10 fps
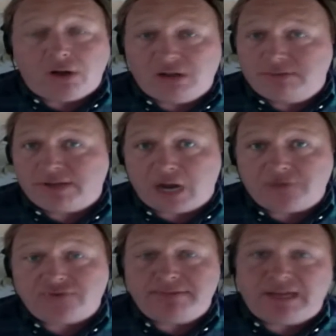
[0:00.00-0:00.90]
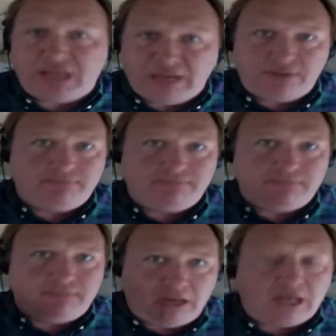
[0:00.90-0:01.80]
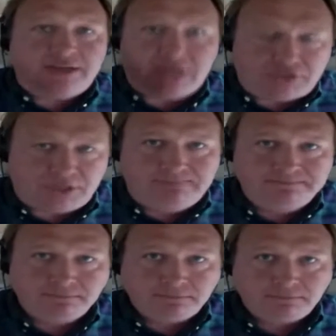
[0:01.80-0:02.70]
all over the country being given media attention,